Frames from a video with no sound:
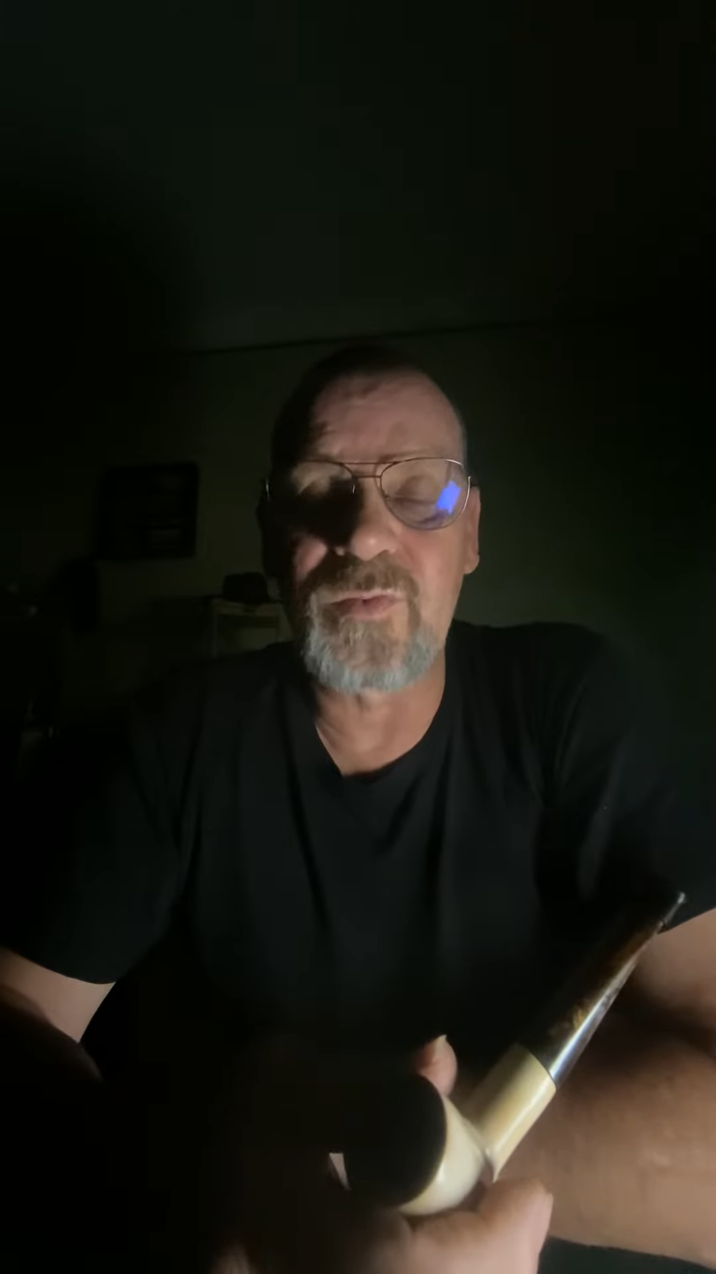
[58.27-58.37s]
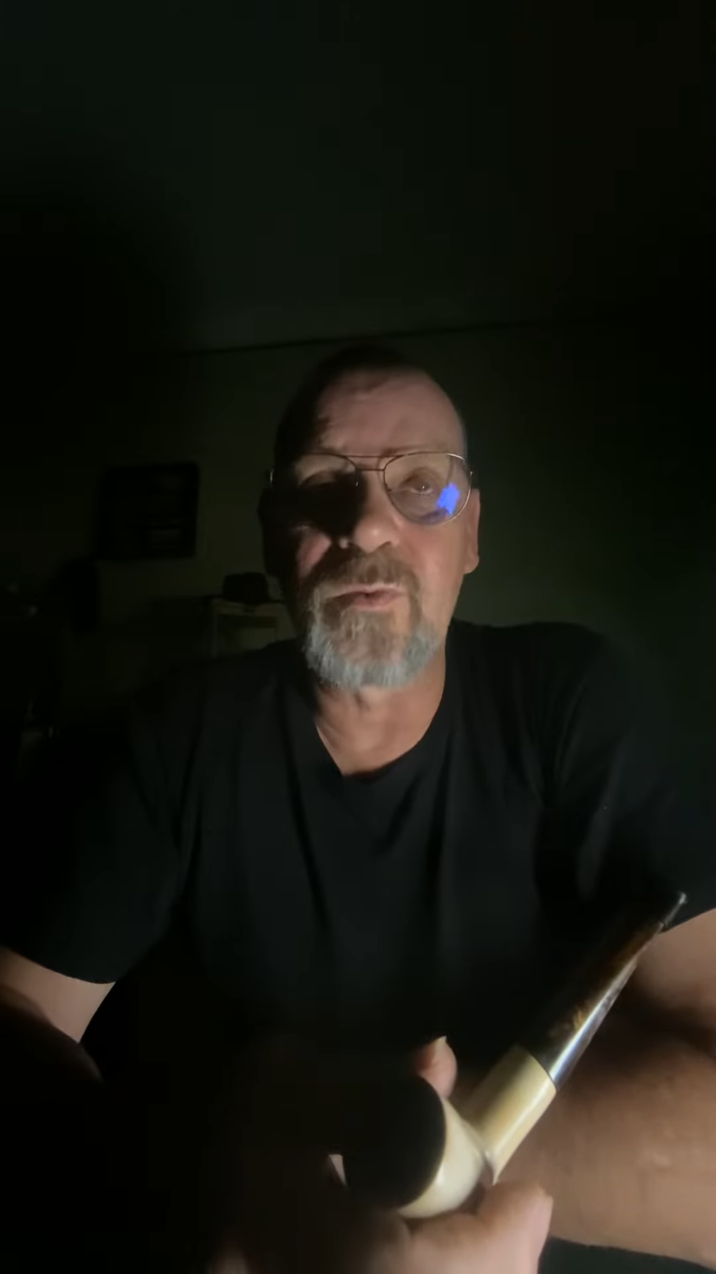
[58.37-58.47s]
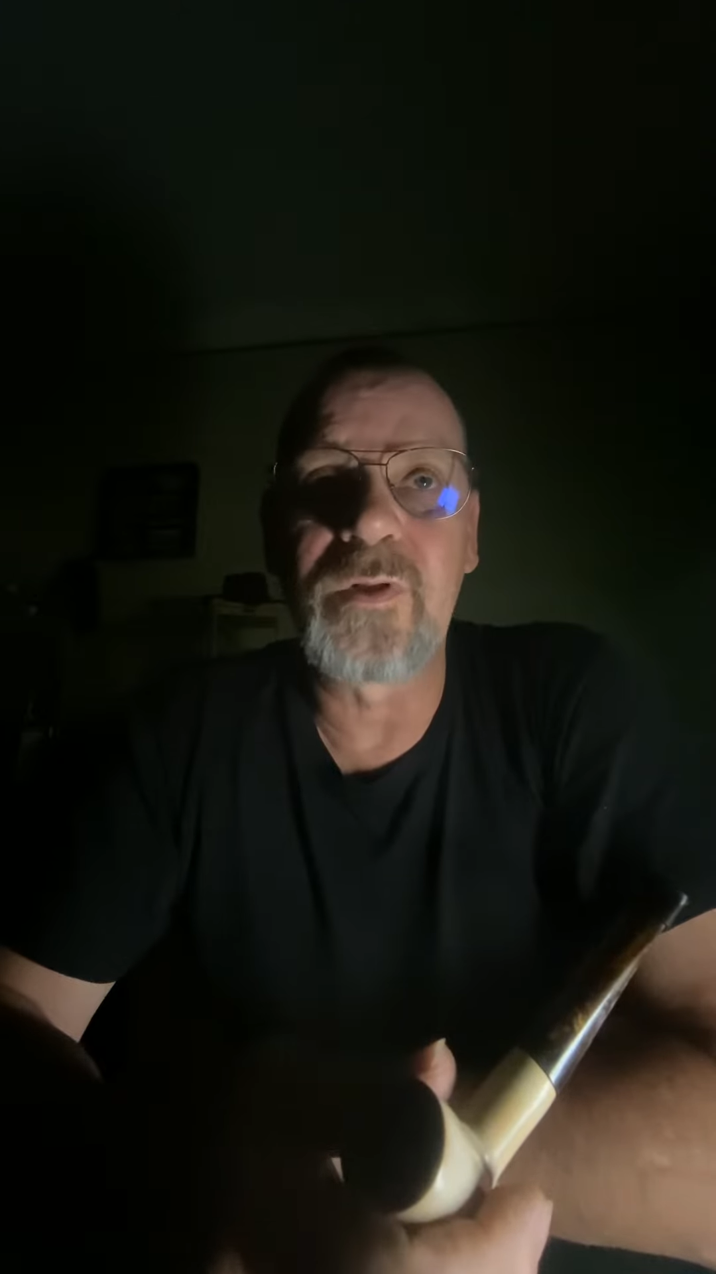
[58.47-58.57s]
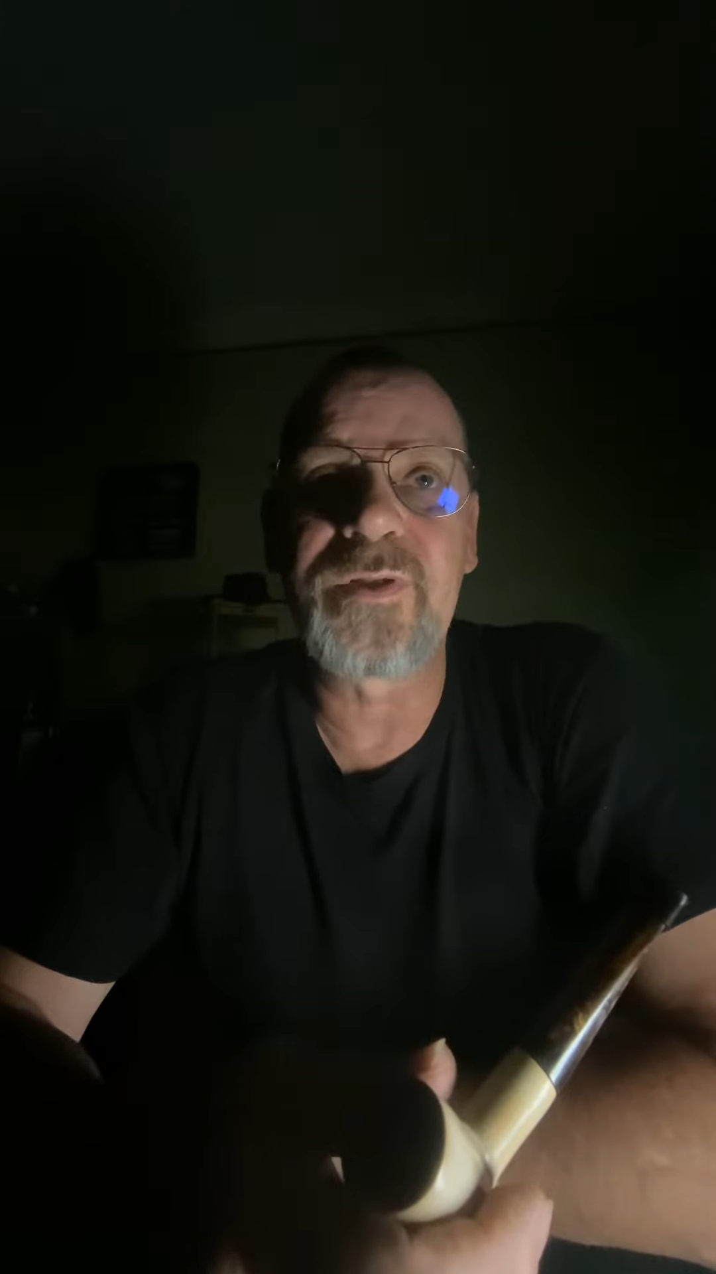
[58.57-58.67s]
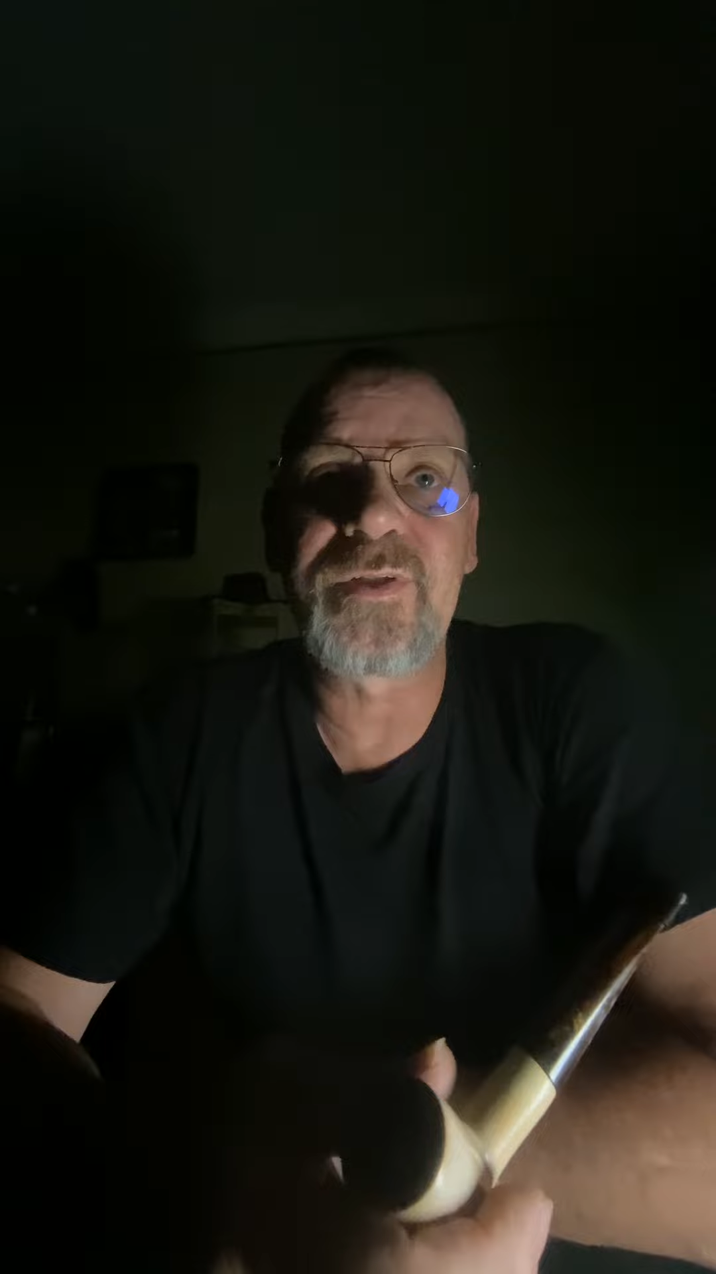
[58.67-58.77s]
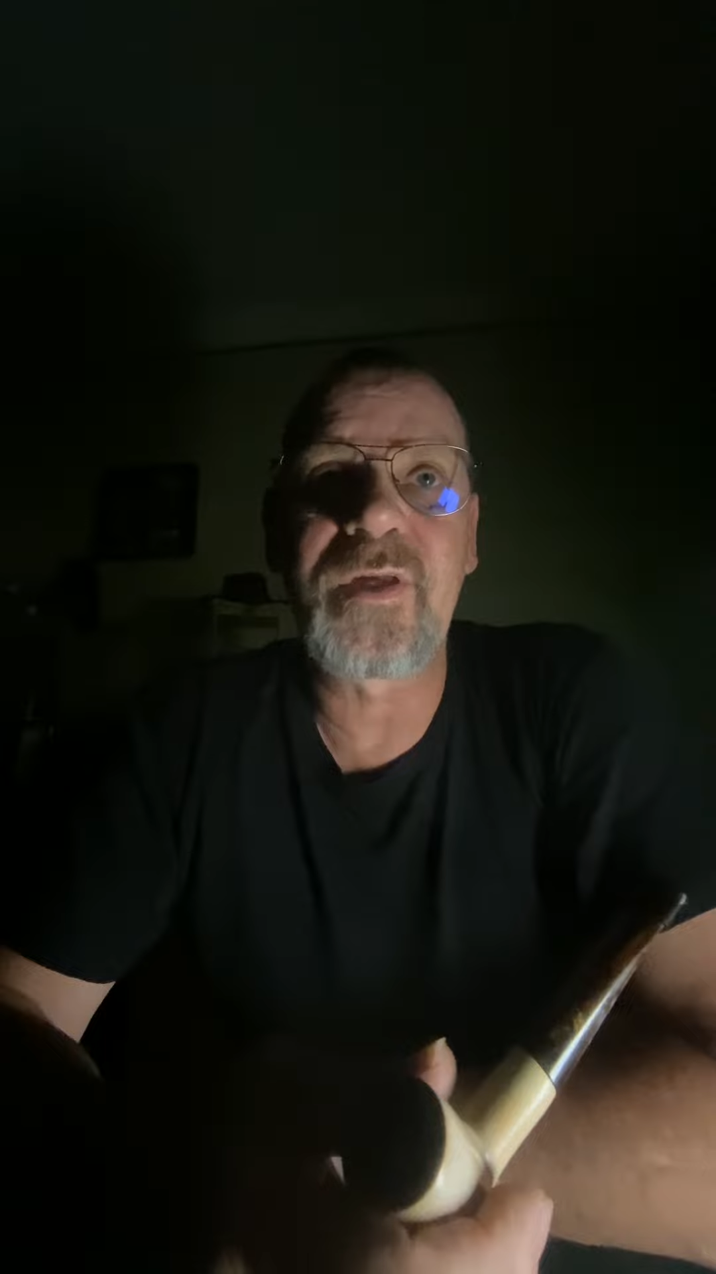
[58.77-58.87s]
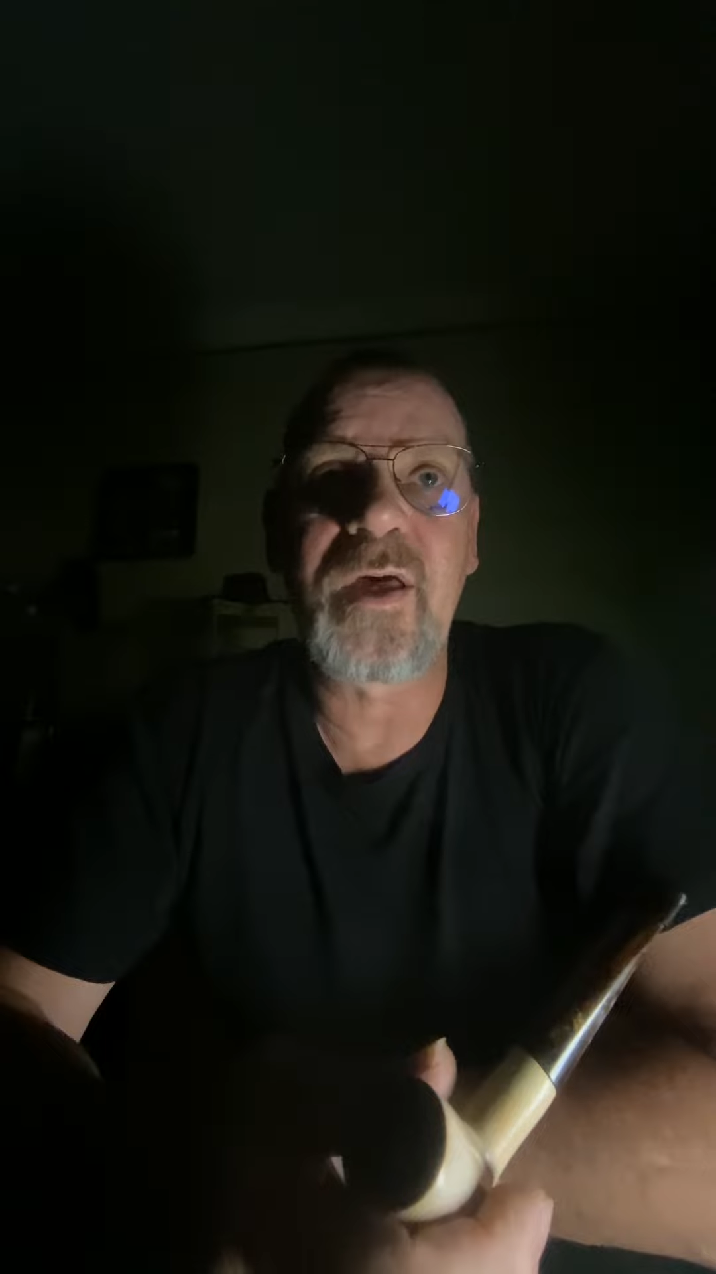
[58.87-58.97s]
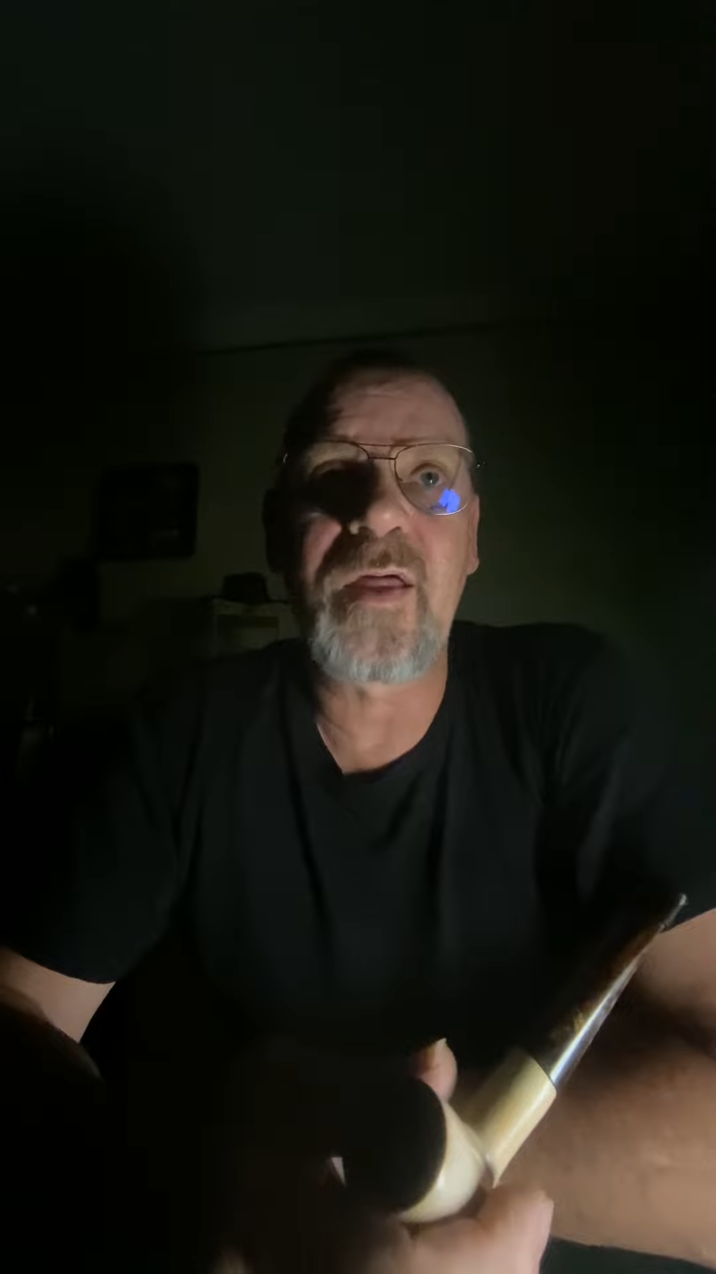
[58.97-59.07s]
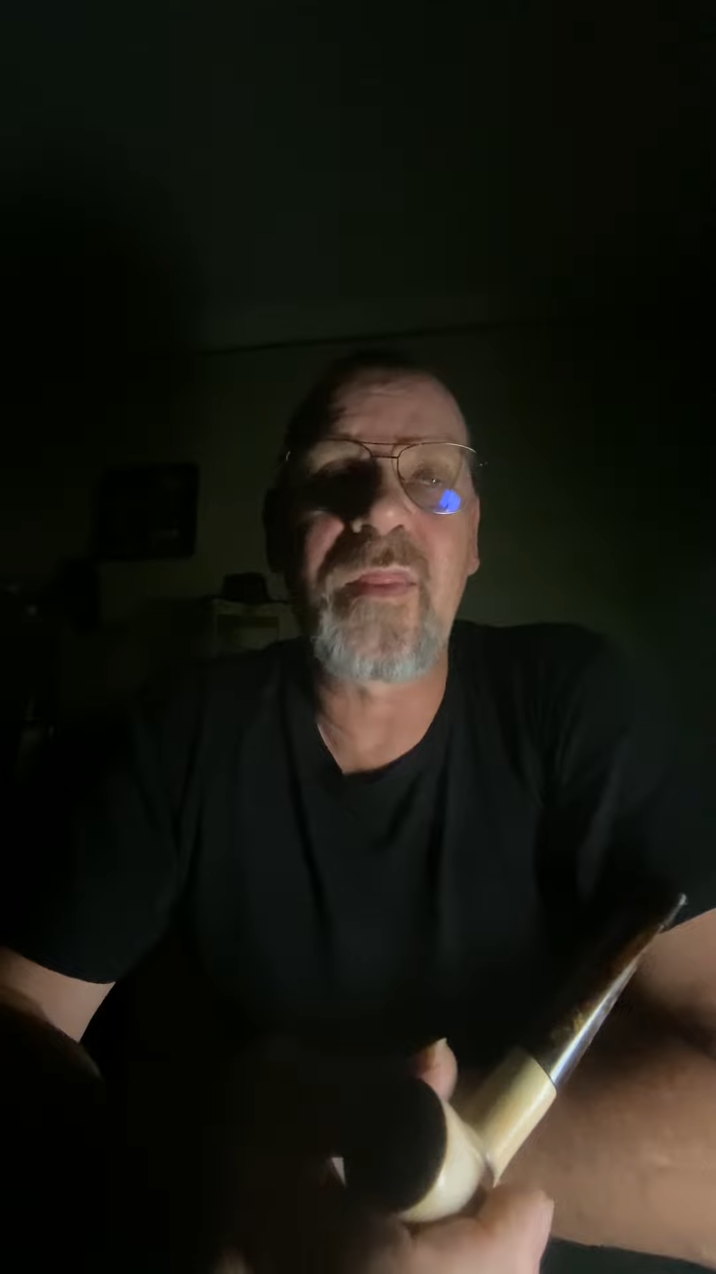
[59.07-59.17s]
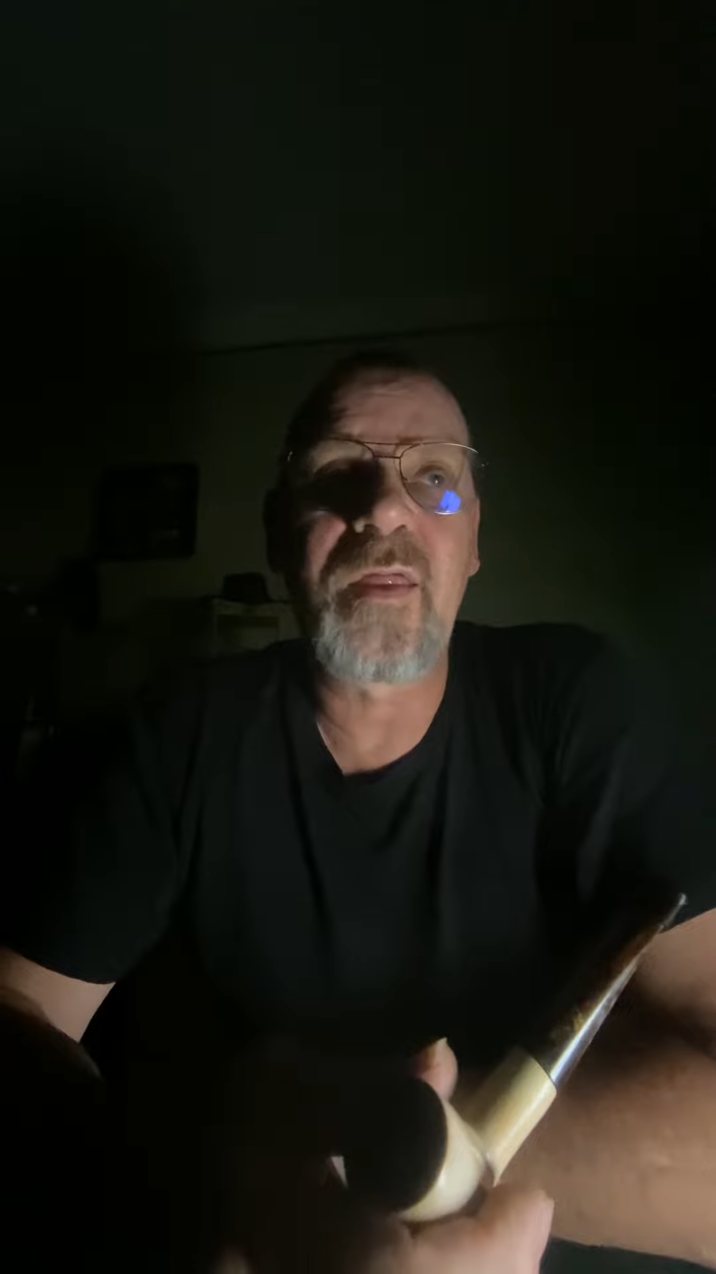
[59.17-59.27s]
was
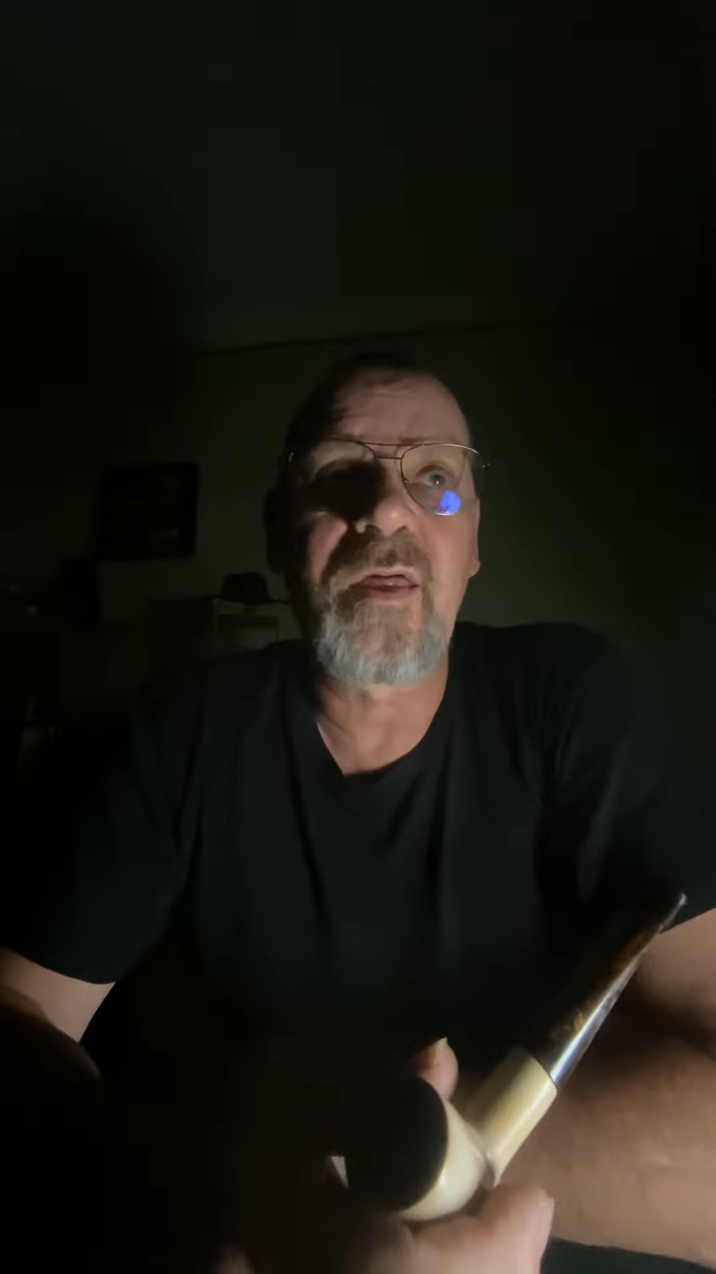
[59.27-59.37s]
that